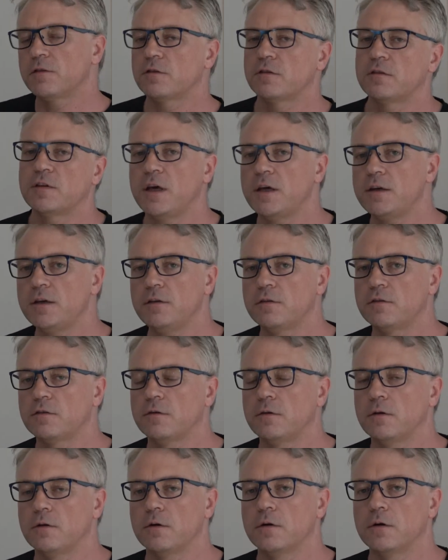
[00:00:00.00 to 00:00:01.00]
said he
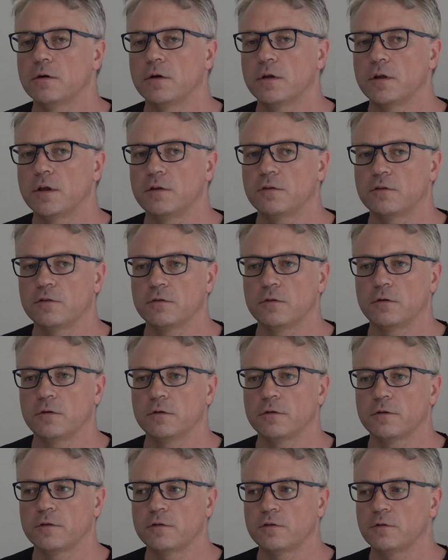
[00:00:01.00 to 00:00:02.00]
saw
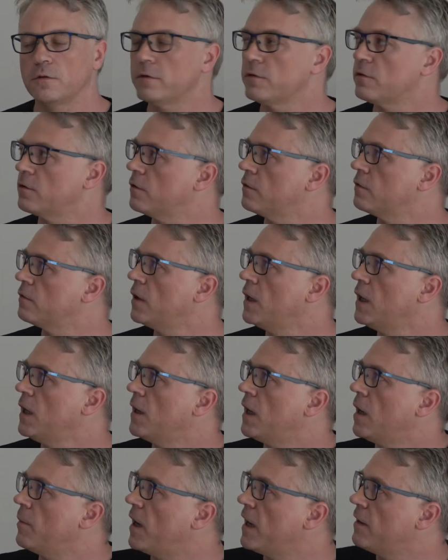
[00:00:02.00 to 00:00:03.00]
saucers.
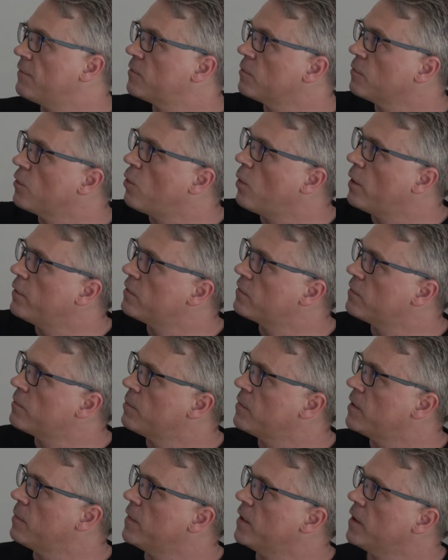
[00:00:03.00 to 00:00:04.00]
And I have some quotes
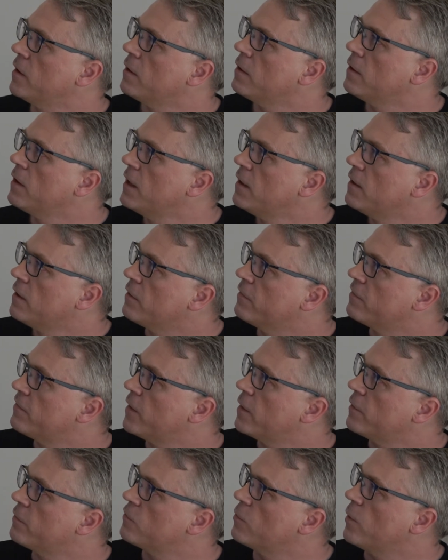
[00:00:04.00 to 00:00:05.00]
from him there. The
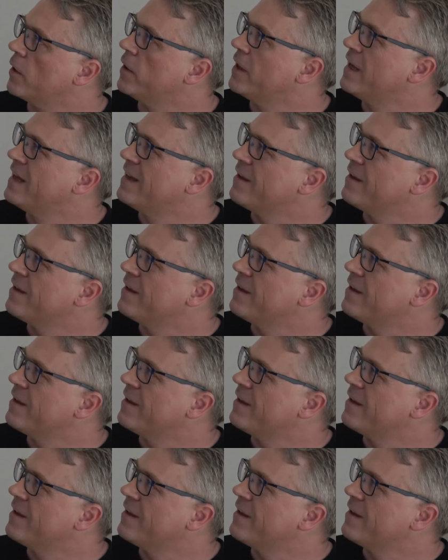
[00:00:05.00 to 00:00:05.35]
first one,